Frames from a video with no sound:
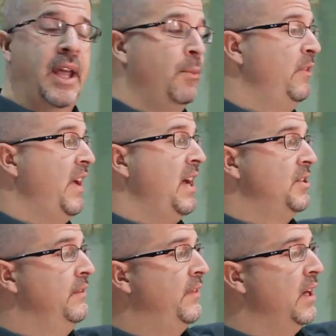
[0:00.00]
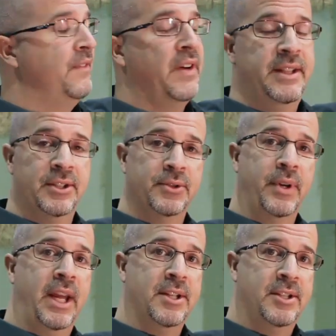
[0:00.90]
And we've actually verified this through
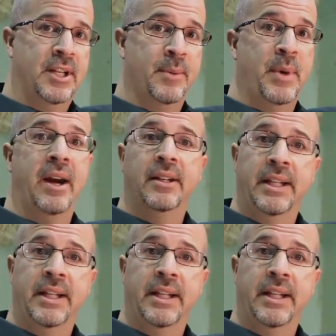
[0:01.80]
ASTM air